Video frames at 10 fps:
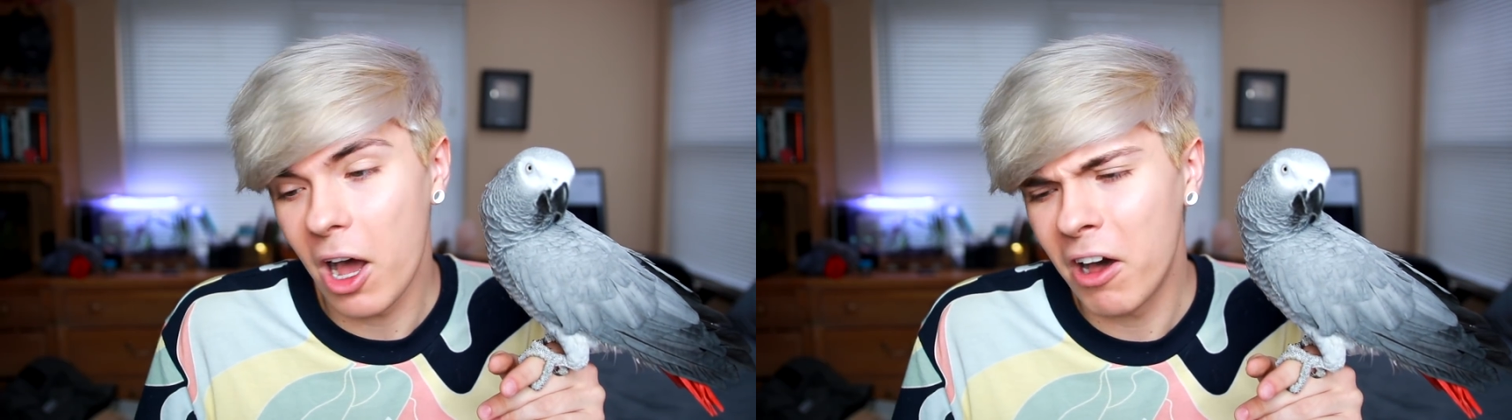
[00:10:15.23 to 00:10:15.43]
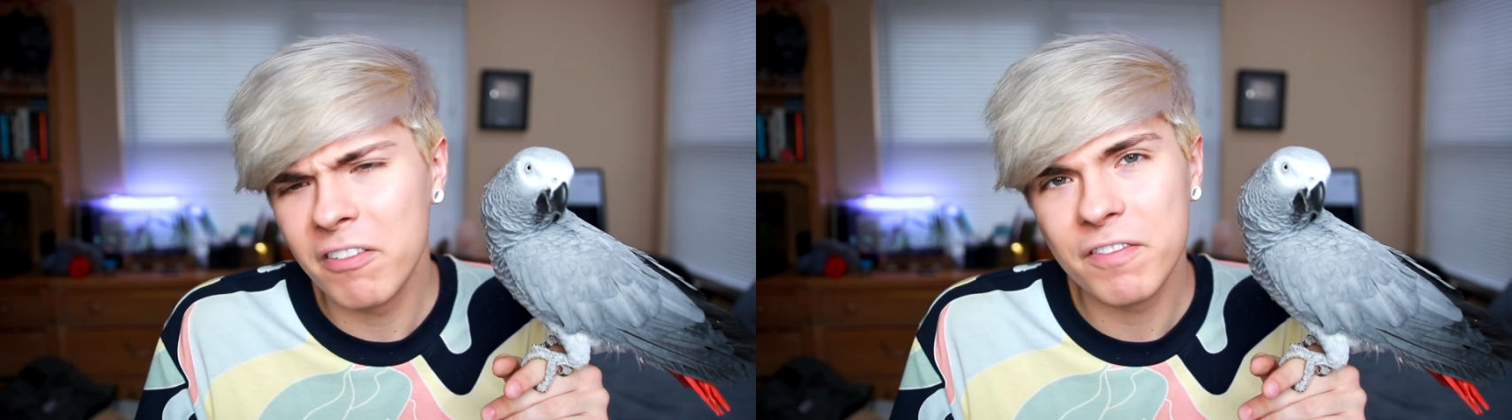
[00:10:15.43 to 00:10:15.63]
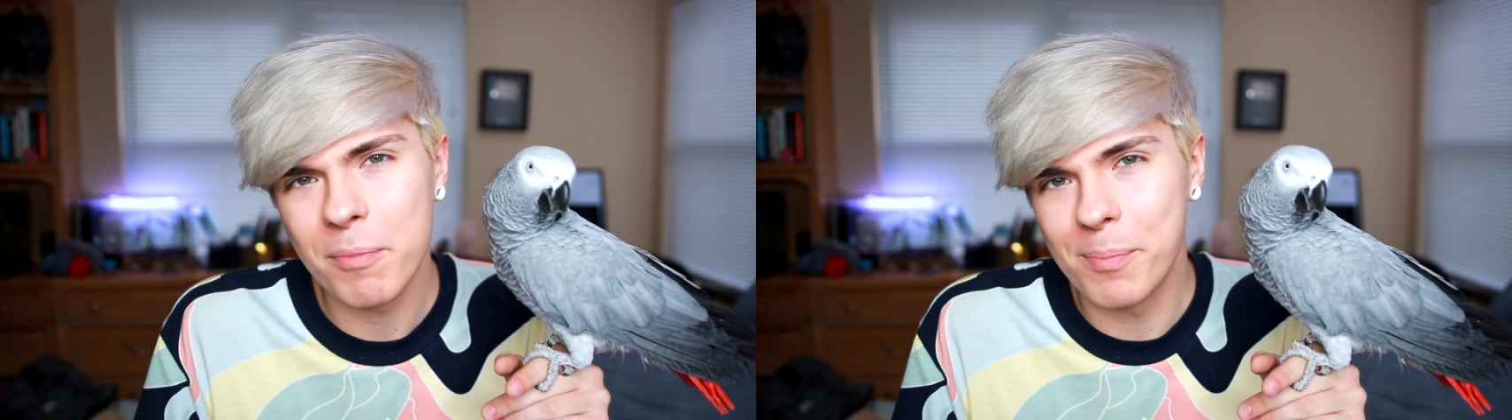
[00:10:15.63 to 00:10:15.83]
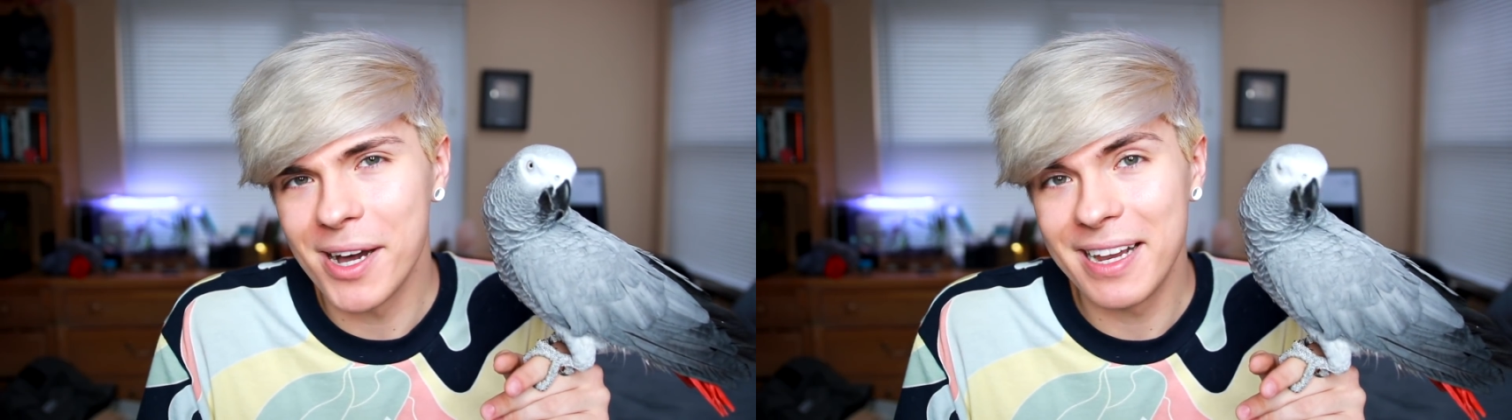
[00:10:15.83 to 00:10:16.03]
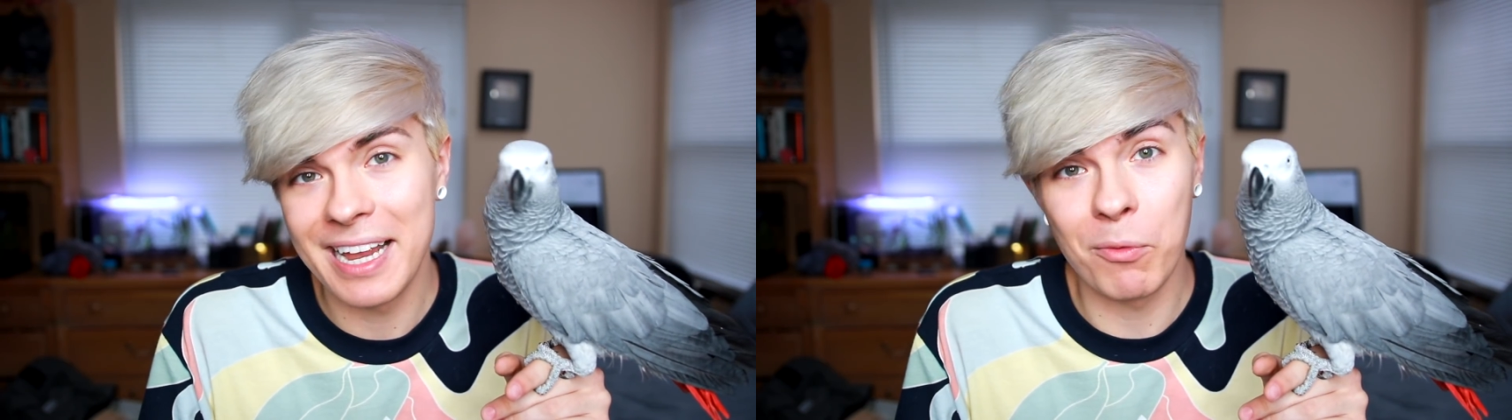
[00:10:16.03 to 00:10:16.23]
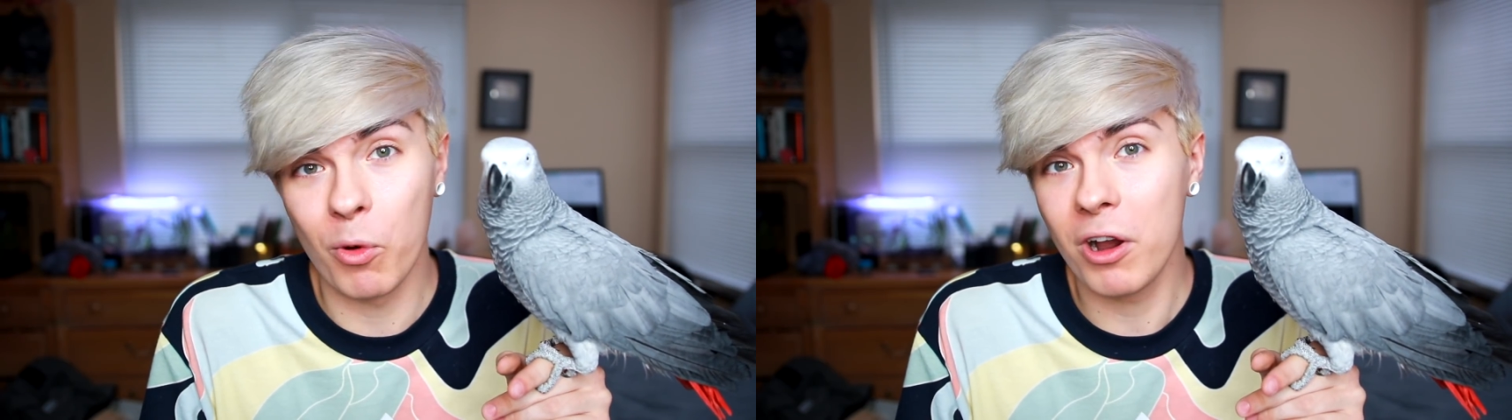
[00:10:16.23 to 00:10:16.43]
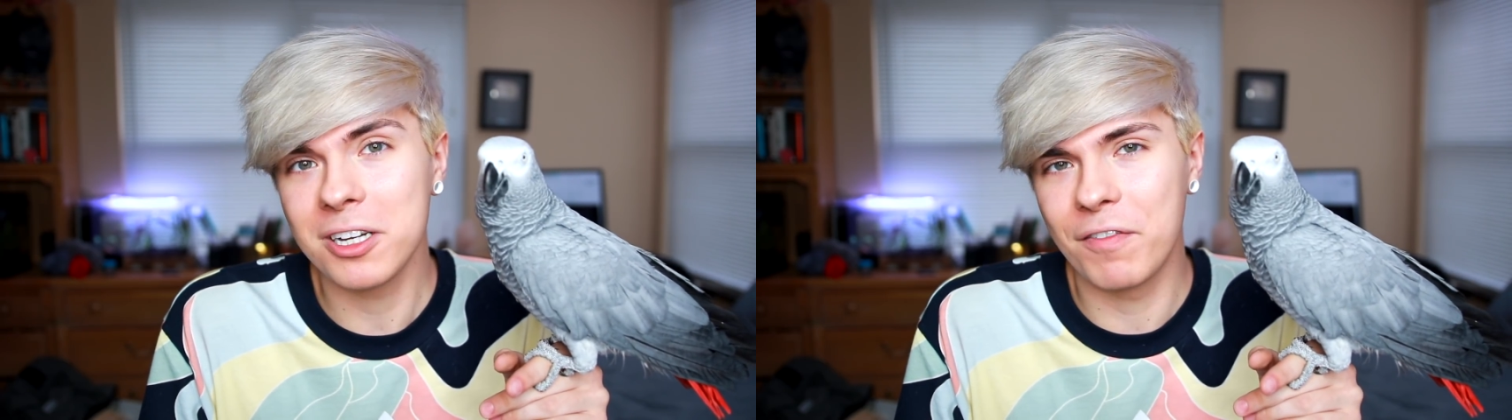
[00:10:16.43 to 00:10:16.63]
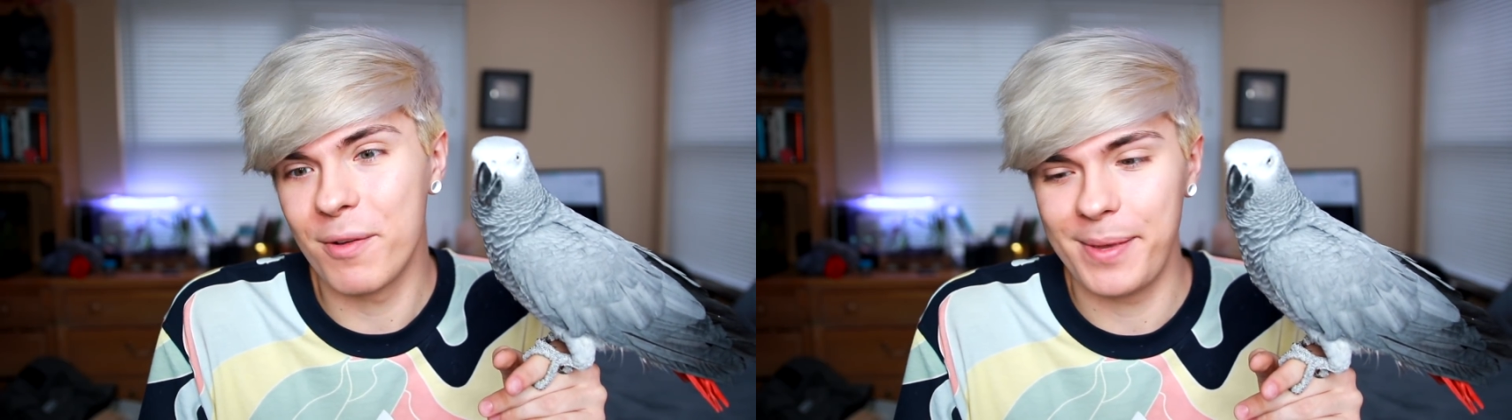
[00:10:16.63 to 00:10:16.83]
of, but it
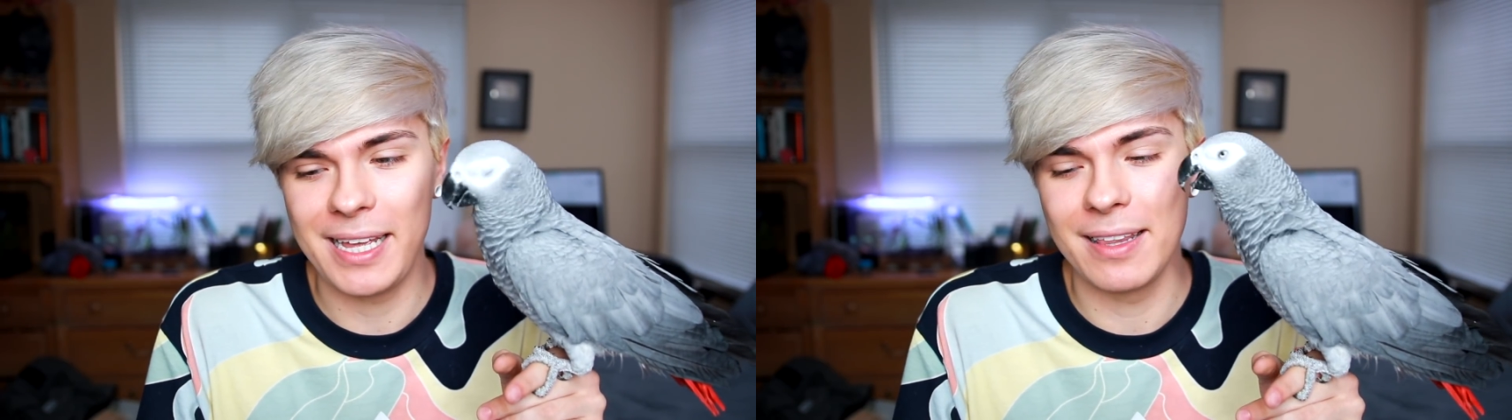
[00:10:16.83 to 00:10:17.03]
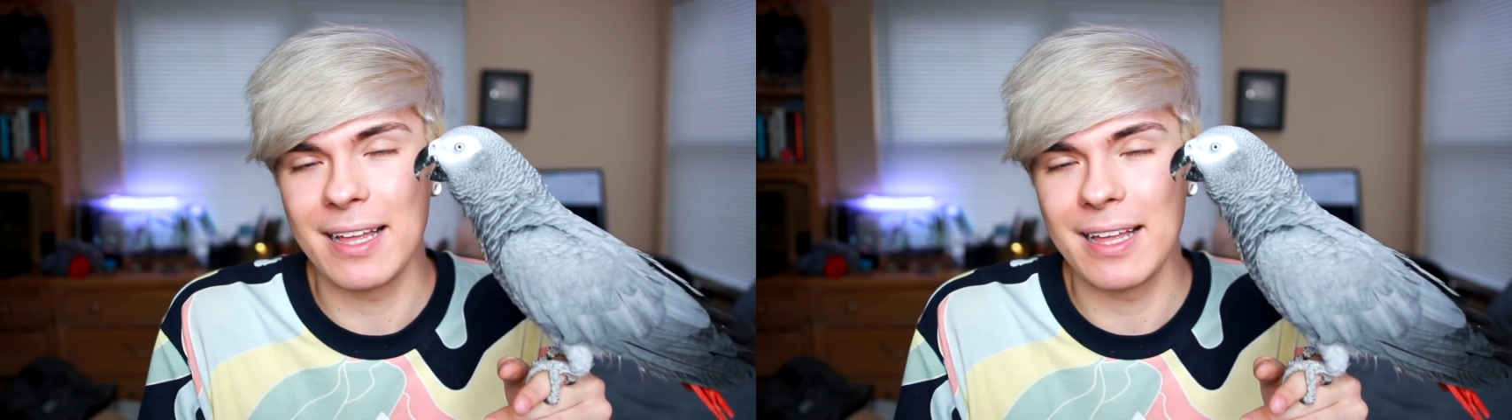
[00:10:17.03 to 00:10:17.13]
worked for me.